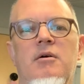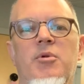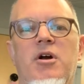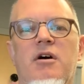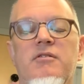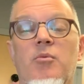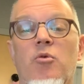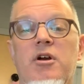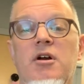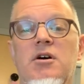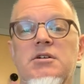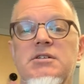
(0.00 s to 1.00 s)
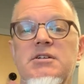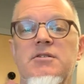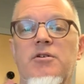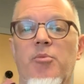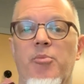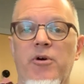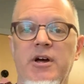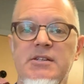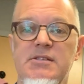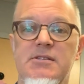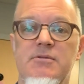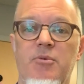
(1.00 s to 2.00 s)
because I'm working on digital
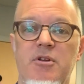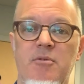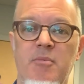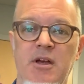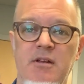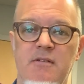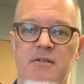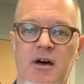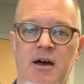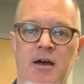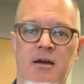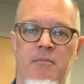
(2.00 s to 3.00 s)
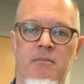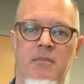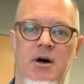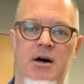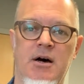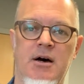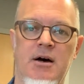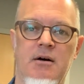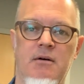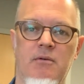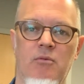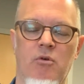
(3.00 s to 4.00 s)
prints, which means I'm
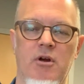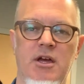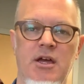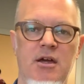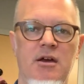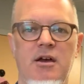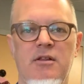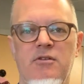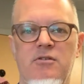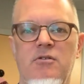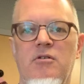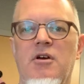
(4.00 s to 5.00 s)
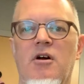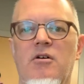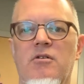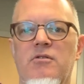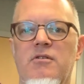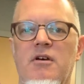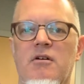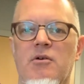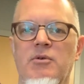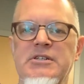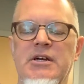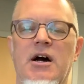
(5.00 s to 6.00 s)
working in the studios here
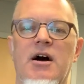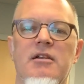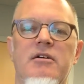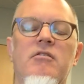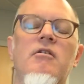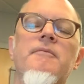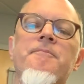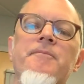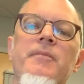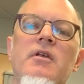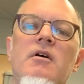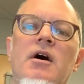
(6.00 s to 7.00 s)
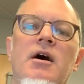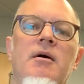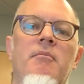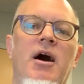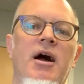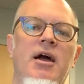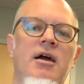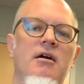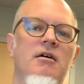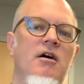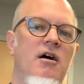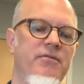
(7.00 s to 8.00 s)
at Wheaton College. My
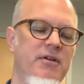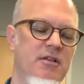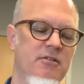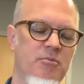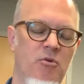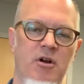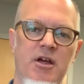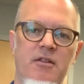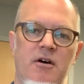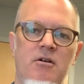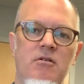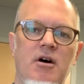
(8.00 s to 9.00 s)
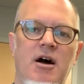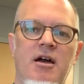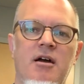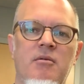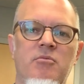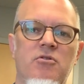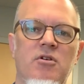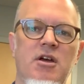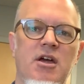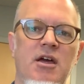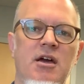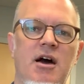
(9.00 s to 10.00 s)
coffee this morning, though, I am
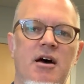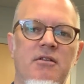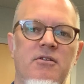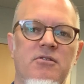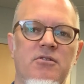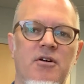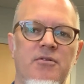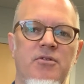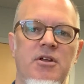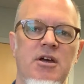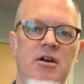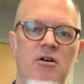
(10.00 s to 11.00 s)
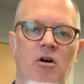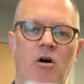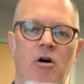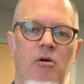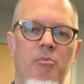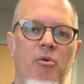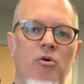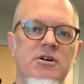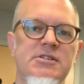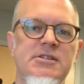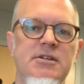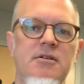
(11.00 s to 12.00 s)
drinking out of this lovely Carl
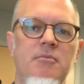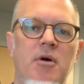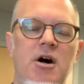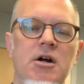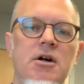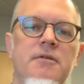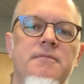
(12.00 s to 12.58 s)
Borgson mug.